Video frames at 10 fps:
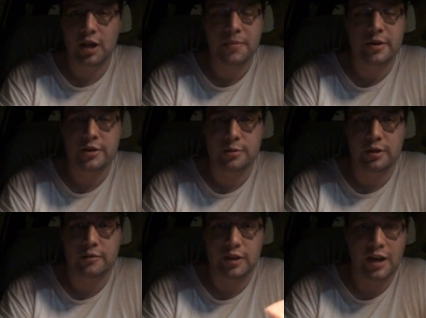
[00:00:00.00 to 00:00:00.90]
cars or
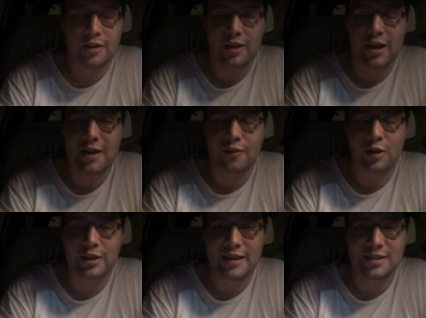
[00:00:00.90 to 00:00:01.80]
whatever, how they have
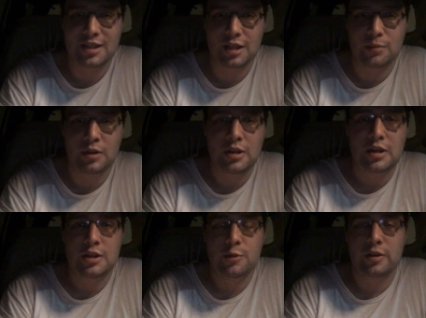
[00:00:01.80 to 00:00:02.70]
all that set up
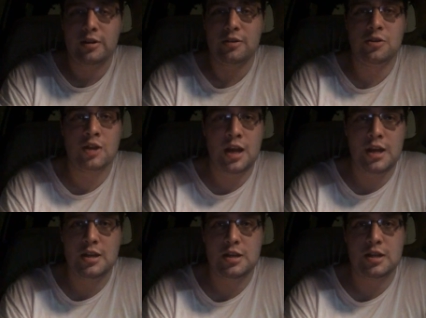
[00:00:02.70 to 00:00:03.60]
to where
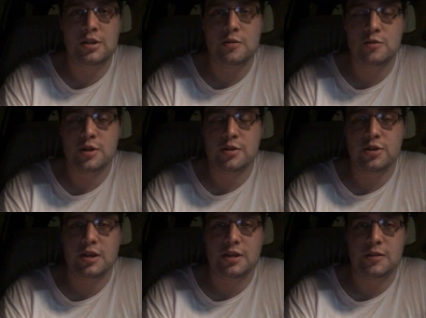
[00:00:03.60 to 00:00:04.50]
they can do certain
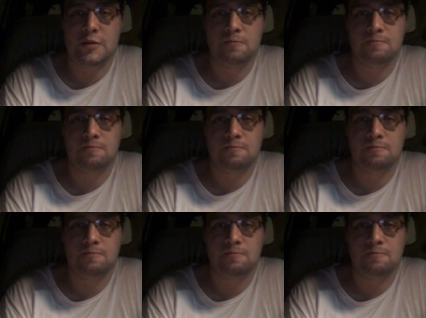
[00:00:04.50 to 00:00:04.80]
things.